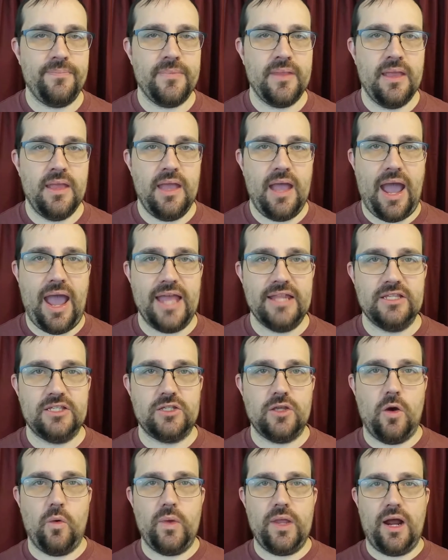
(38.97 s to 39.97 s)
And
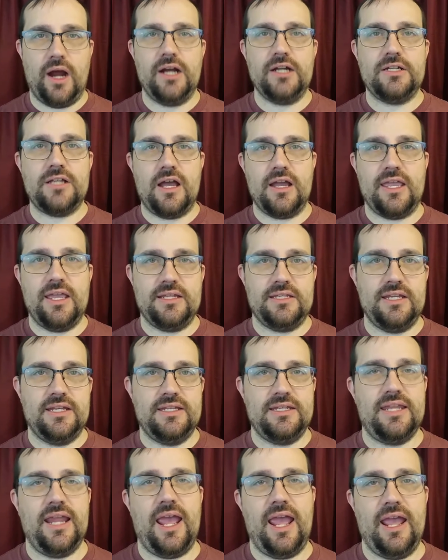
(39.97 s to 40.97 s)
so we are talking
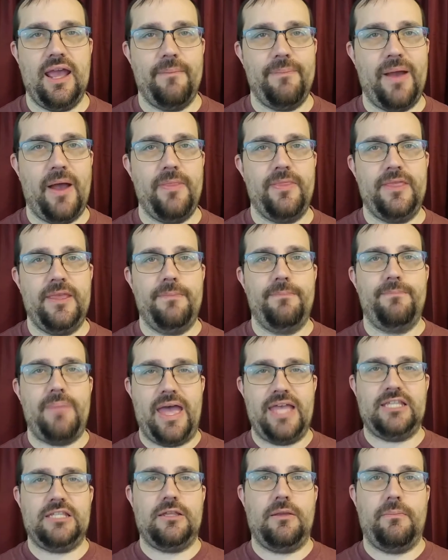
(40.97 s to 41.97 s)
today about the
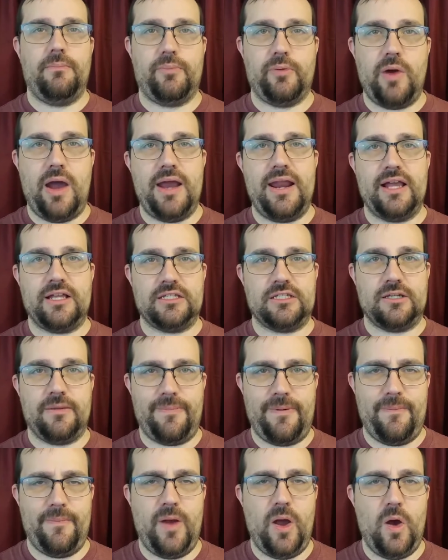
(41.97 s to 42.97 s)
best products to
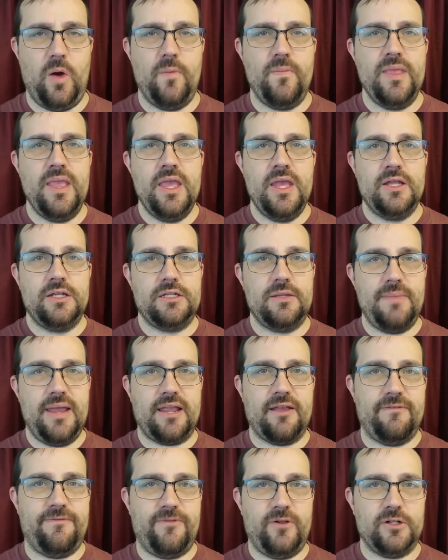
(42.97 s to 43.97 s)
promote to make
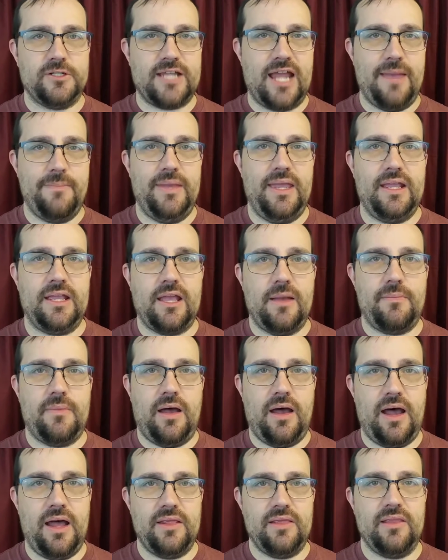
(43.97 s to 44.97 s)
a full-time income
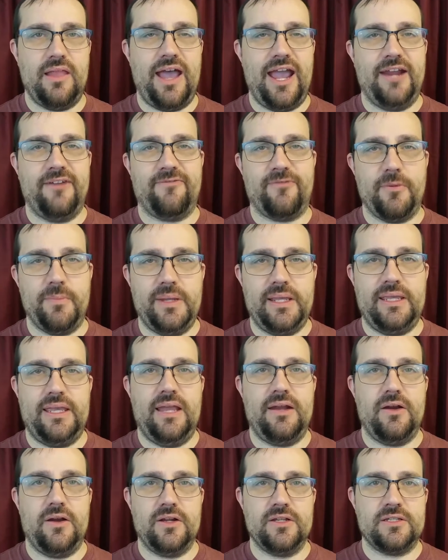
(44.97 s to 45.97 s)
online for
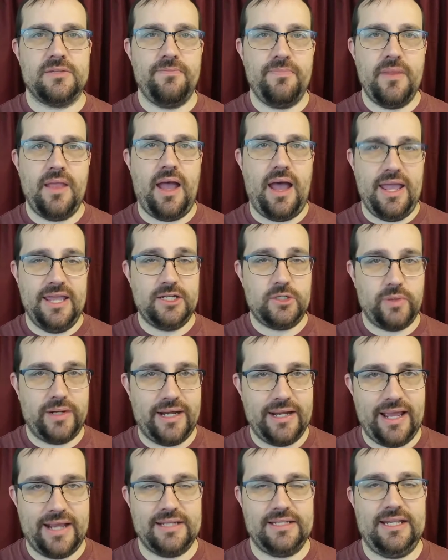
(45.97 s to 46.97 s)
beginners in
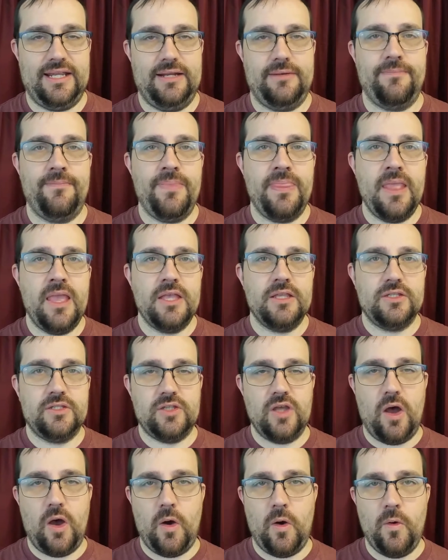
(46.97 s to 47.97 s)
2019.
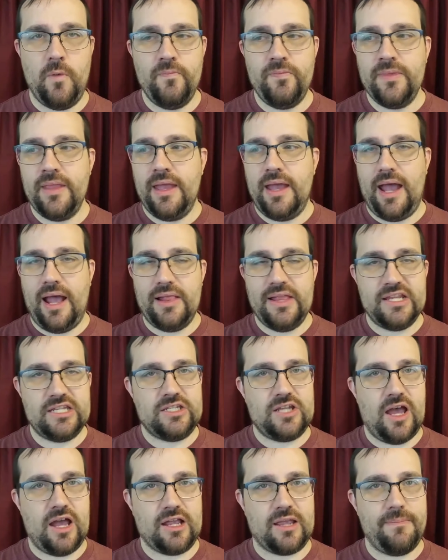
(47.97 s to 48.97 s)
So let's
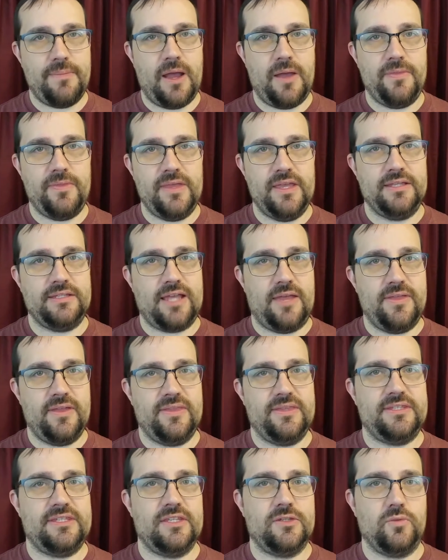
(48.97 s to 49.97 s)
talk about this. I think
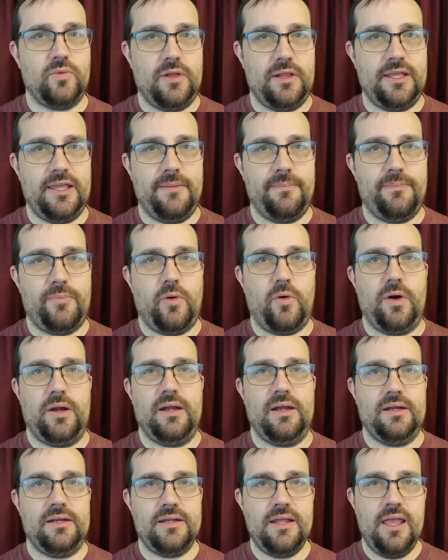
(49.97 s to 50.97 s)
this is really
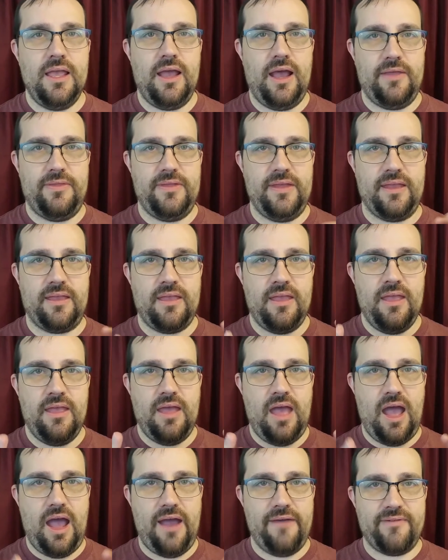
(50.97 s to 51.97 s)
important. I think
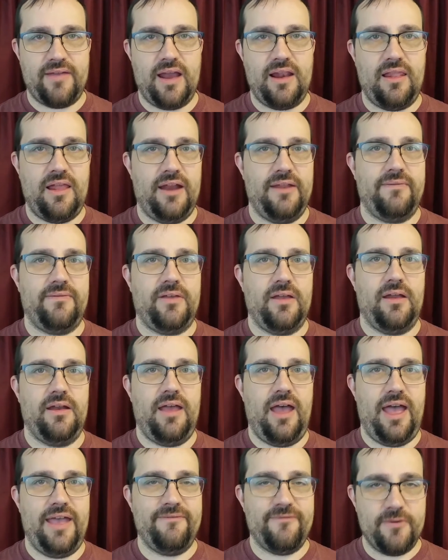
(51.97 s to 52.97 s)
I've got a lot of good
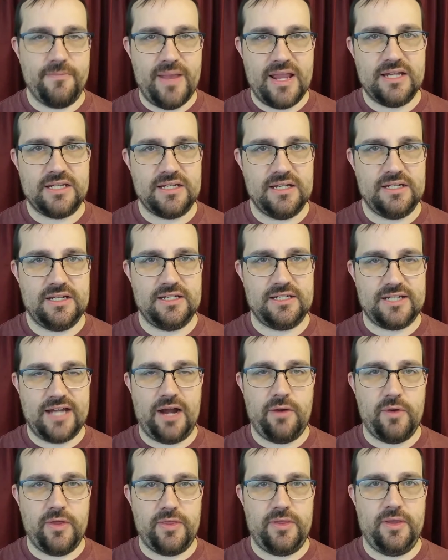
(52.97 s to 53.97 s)
information to share
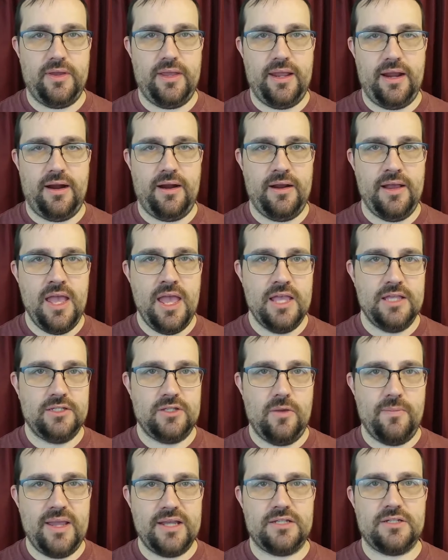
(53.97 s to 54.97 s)
with you here. So
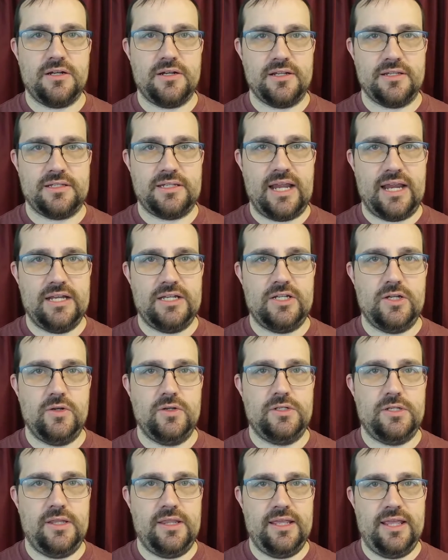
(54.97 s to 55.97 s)
make sure to stay tuned
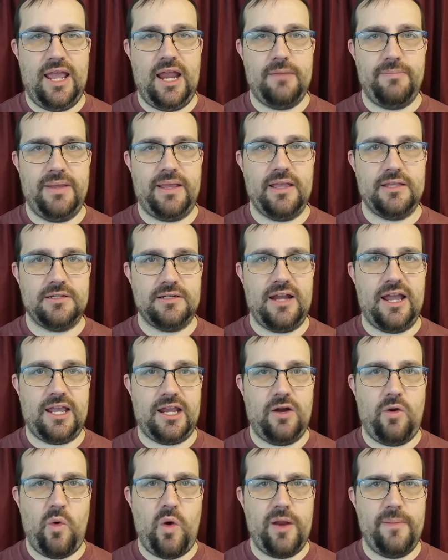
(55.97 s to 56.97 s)
to the end because you're not going
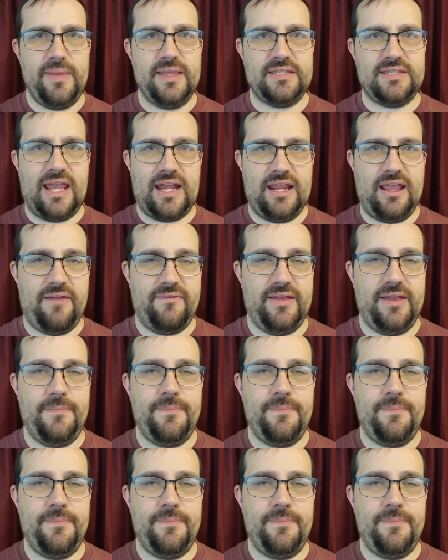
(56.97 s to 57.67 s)
to want to miss any of it.